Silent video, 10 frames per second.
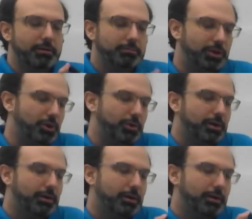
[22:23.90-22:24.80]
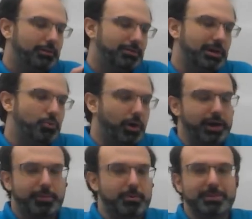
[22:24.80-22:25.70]
you know, think one
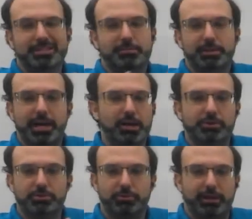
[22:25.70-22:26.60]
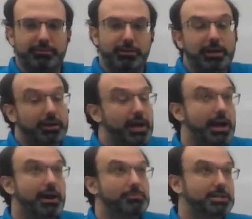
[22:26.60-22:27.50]
number means something else or whatever. I don't know
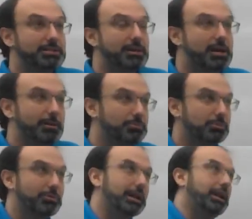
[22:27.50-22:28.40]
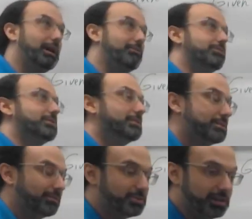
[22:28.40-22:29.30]
how many times with grade 11s
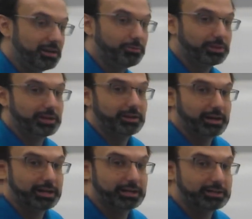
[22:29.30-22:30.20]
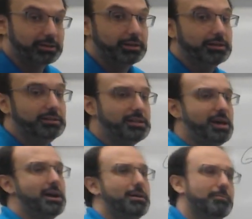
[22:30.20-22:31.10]
I've seen where they're like,
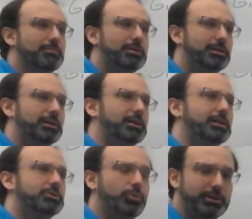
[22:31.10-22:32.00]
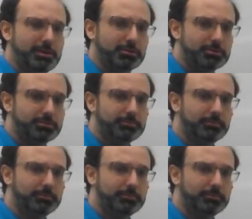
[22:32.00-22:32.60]
time, 20 meters.